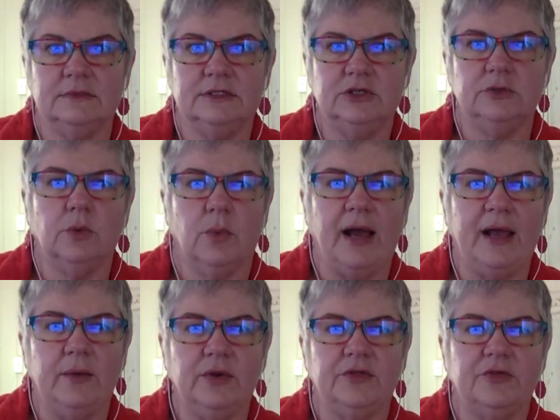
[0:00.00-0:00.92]
do away
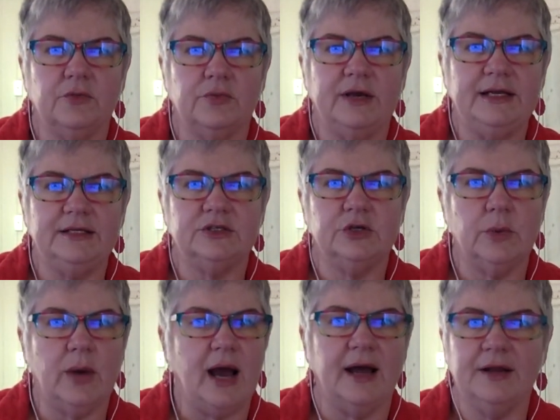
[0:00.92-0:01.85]
with the readers who
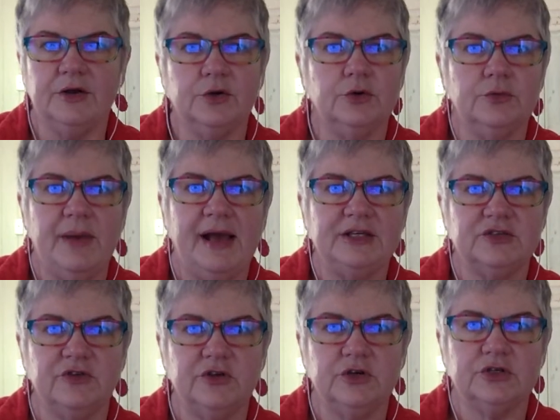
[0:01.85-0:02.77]
aren't a good match
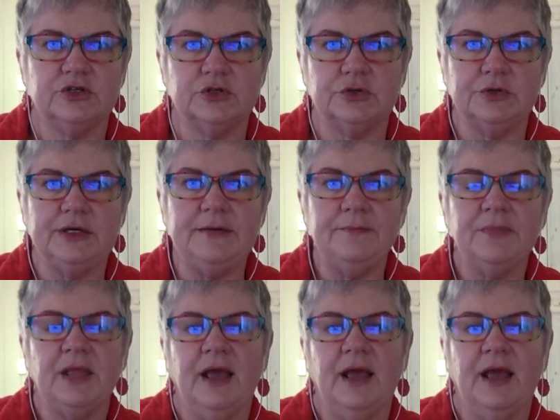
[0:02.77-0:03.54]
for your story.